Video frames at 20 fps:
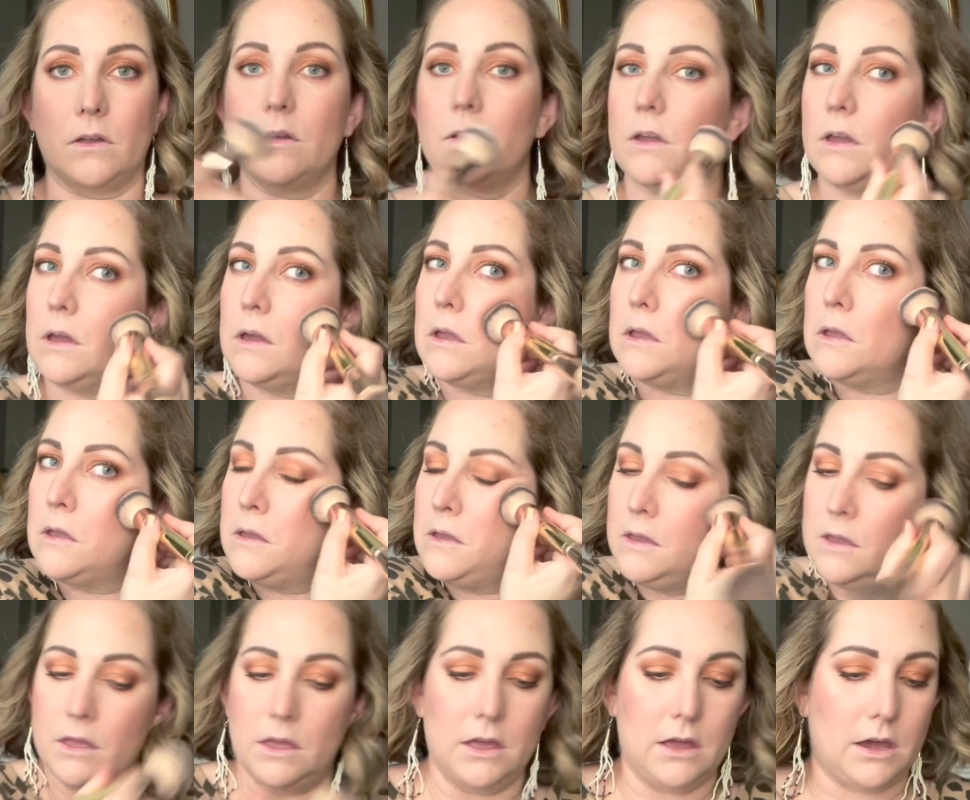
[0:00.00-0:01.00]
Okay.
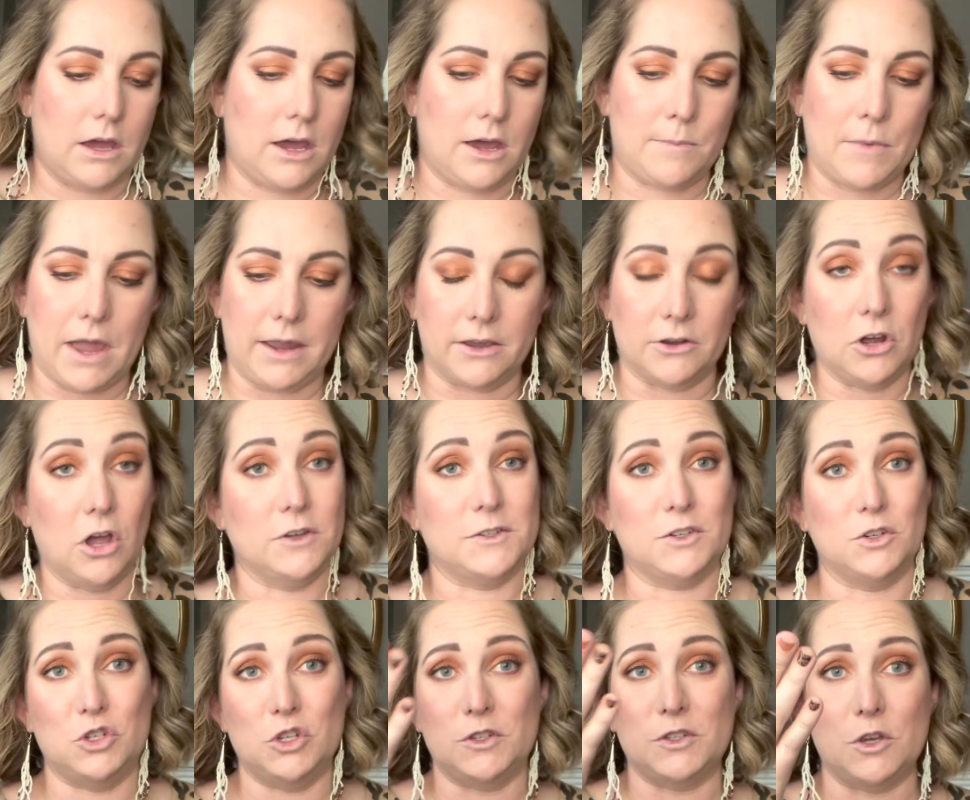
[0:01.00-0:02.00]
I can
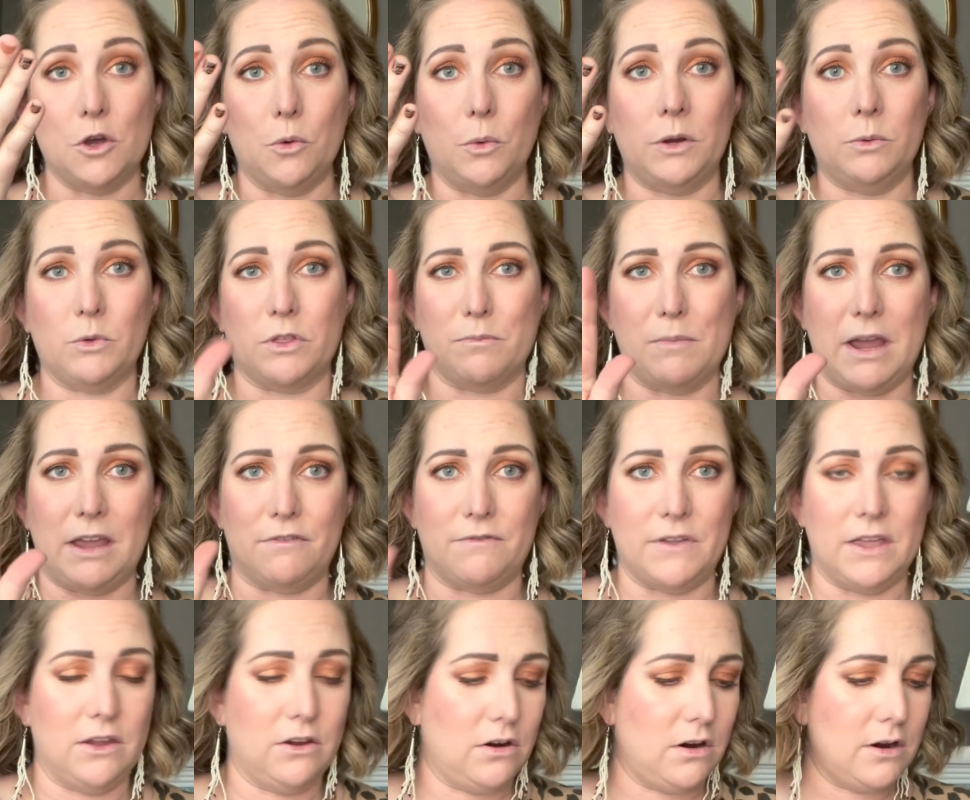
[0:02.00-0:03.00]
also just go in with my
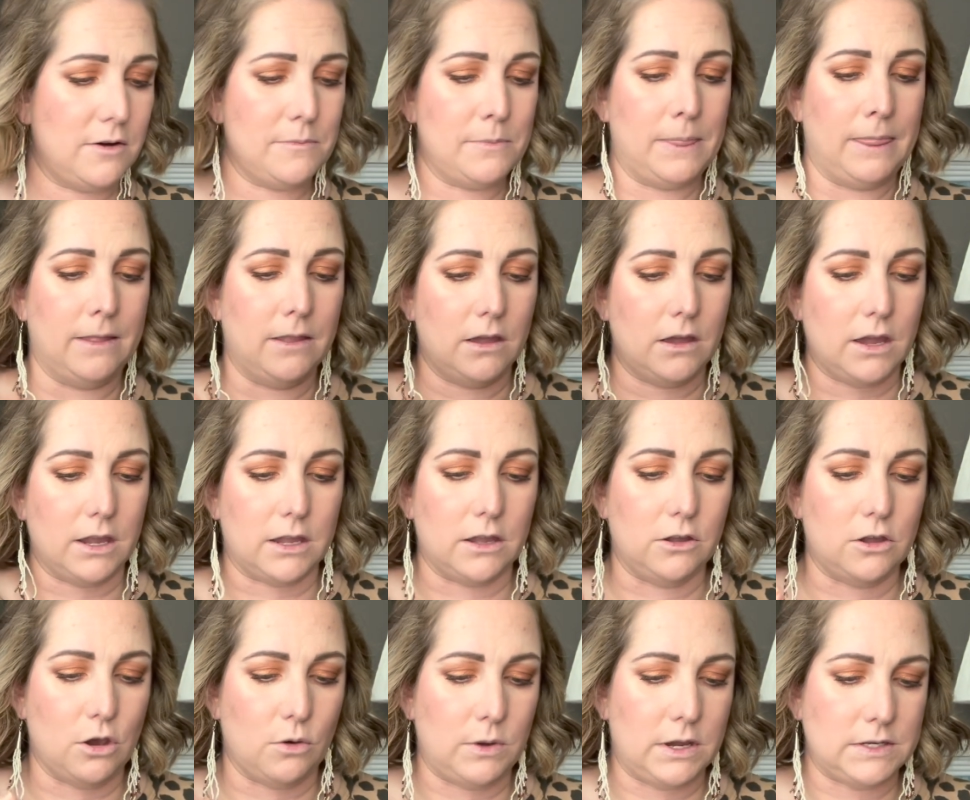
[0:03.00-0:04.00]
finger. I can
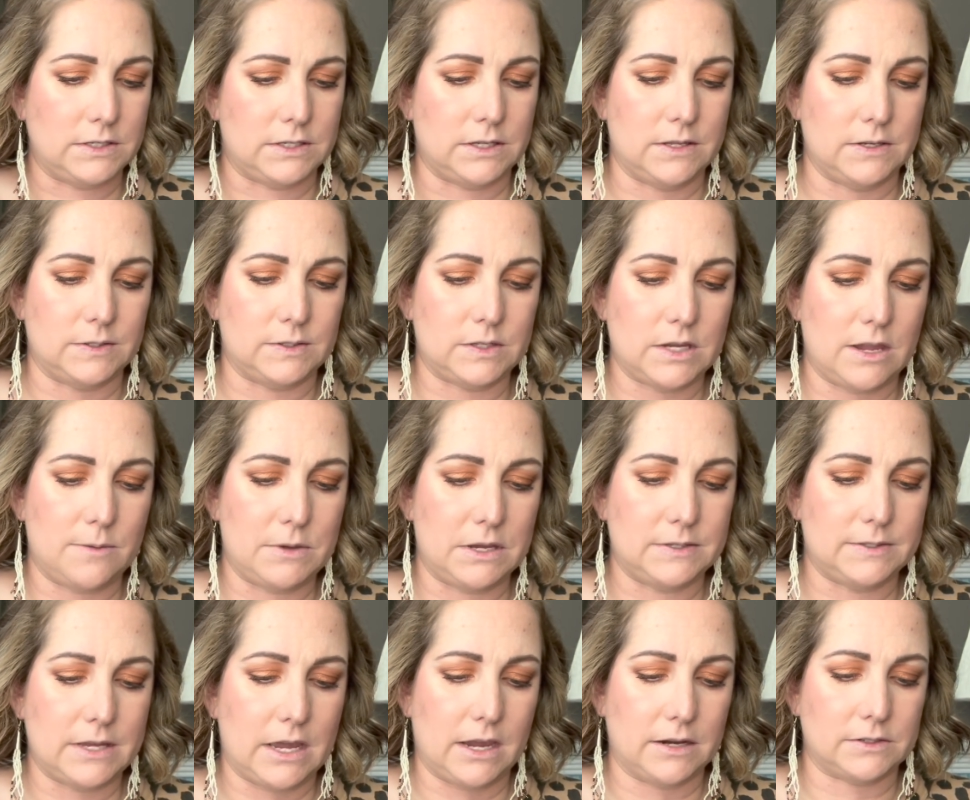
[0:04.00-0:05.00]
go into the same
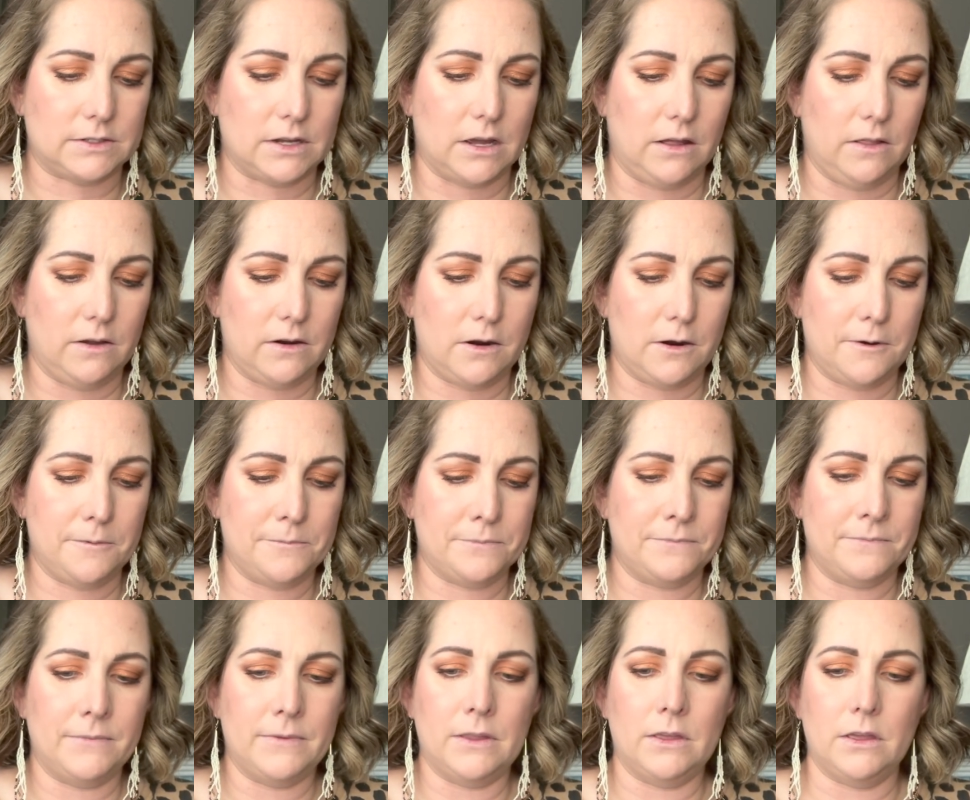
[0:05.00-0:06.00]
exact color,
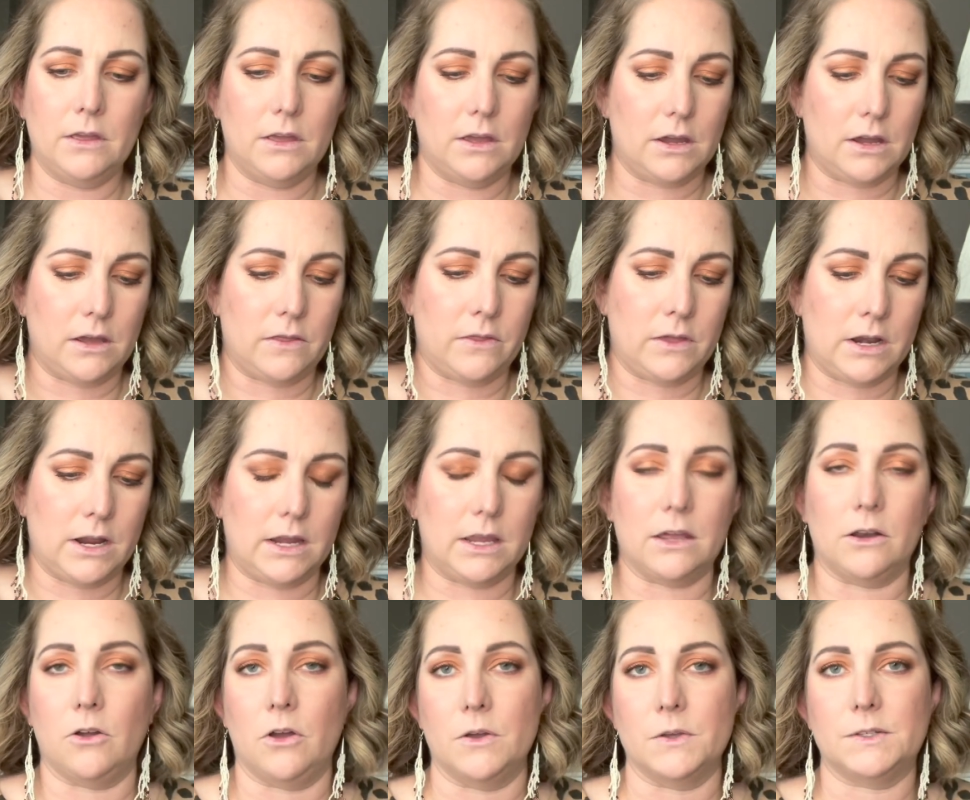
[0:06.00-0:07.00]
and then I
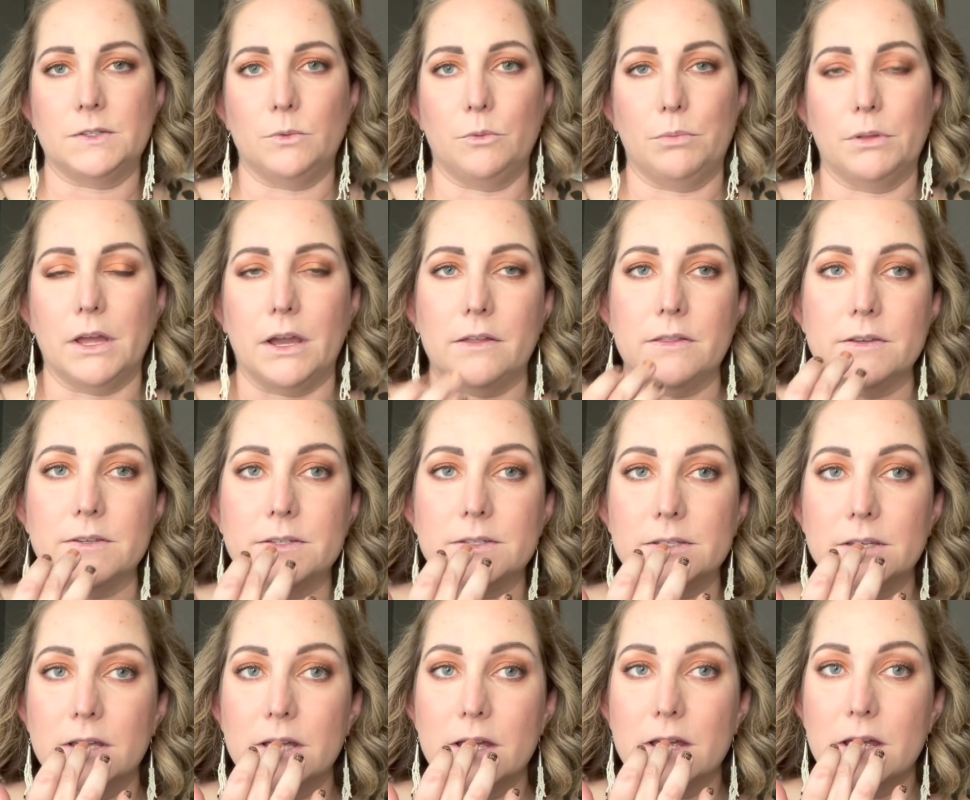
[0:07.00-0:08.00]
can also apply
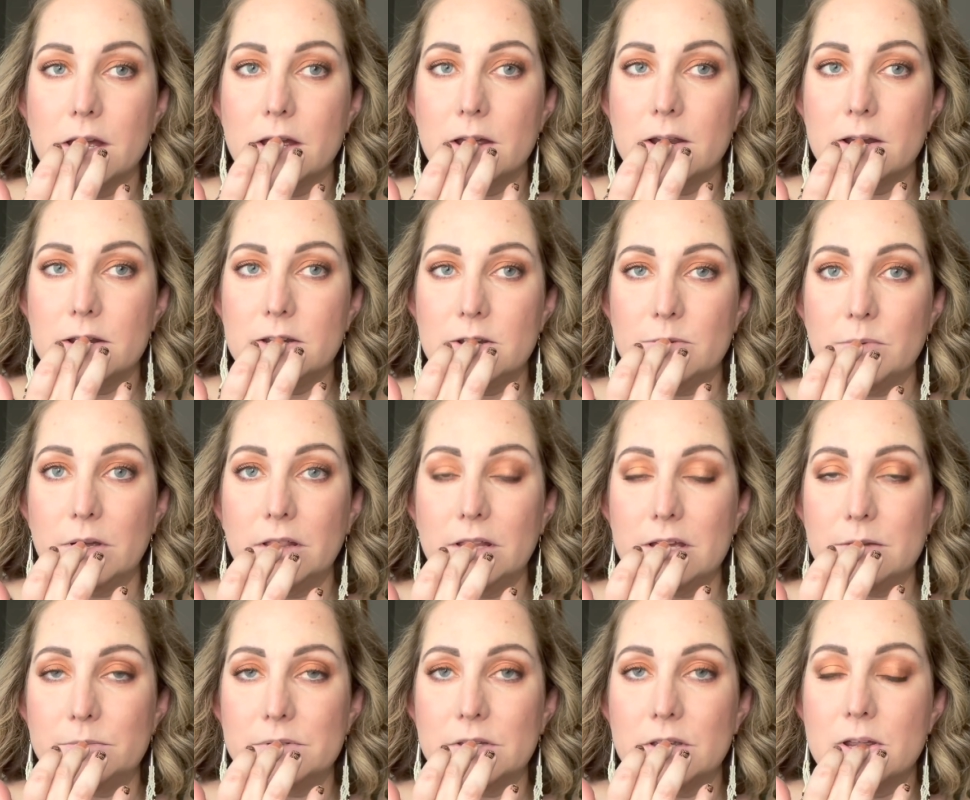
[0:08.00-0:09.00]
this to my
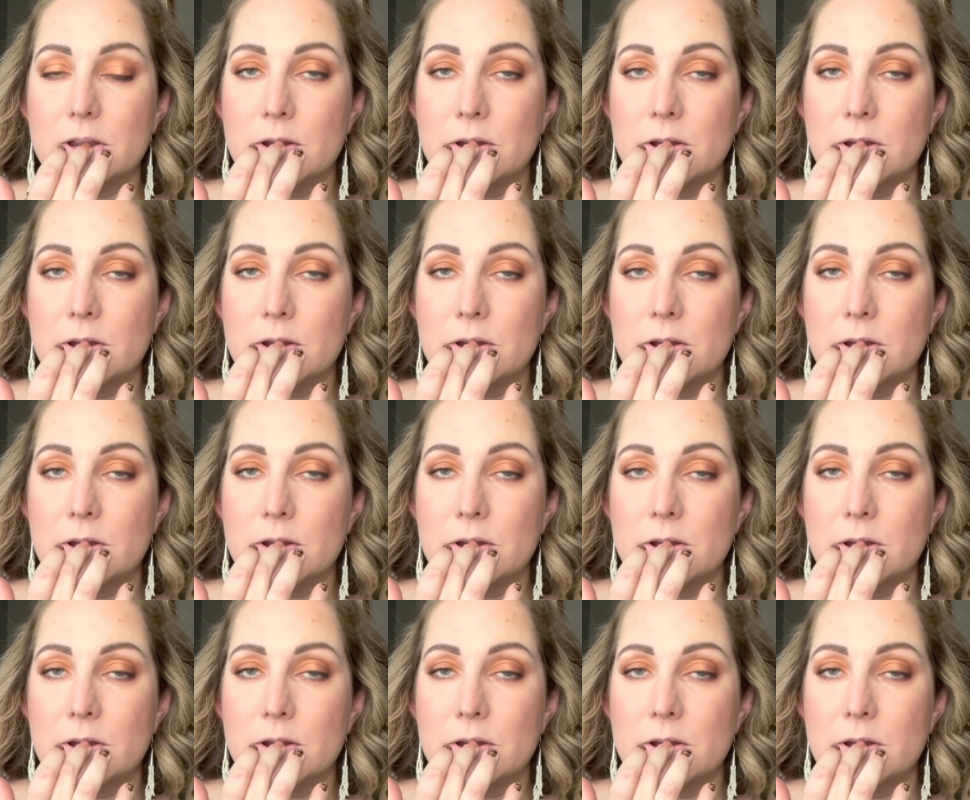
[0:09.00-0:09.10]
lips.